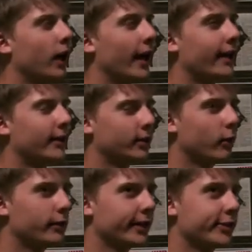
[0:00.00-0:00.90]
I could go
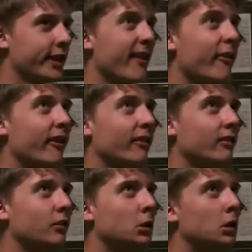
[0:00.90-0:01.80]
take a shower.
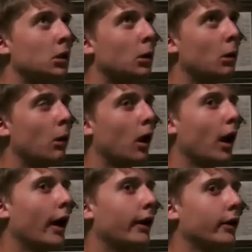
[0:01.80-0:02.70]

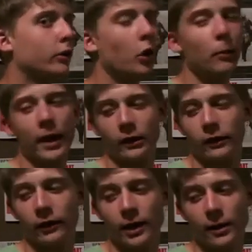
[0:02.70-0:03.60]
I could go back to
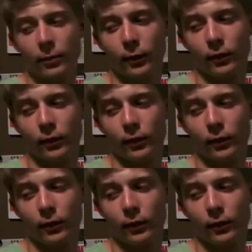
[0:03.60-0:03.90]
sleep.